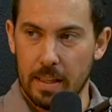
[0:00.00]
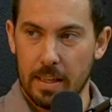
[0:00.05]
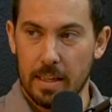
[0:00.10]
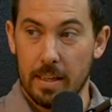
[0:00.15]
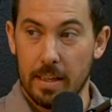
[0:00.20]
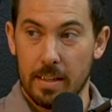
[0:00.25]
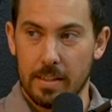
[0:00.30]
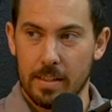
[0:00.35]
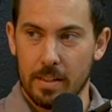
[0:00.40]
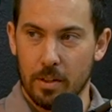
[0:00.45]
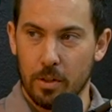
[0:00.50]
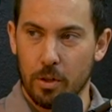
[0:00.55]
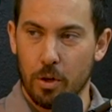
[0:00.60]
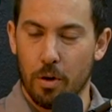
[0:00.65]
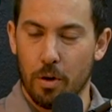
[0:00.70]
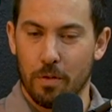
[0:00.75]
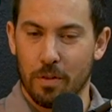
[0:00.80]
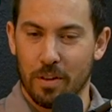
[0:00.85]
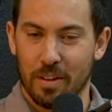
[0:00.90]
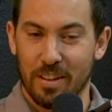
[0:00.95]
that he doesn't look
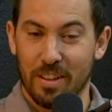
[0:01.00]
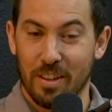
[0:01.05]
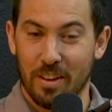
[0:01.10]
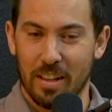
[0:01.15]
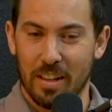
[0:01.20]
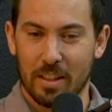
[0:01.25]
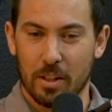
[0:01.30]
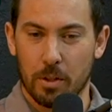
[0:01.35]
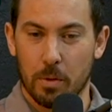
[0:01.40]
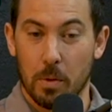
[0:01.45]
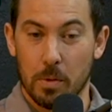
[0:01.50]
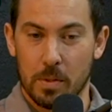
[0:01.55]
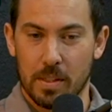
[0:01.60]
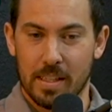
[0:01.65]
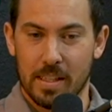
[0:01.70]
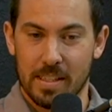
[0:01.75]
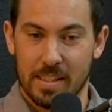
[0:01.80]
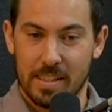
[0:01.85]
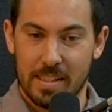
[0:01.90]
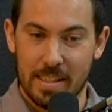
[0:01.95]
over and, like the quote
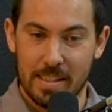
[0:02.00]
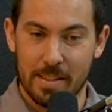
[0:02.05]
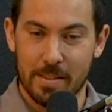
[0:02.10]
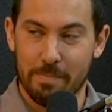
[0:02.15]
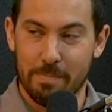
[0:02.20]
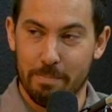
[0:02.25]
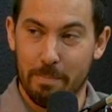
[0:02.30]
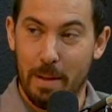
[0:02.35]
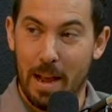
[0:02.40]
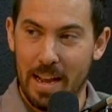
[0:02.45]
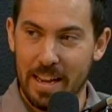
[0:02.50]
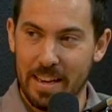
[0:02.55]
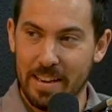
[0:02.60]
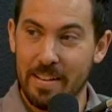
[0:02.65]
says, and says, mine.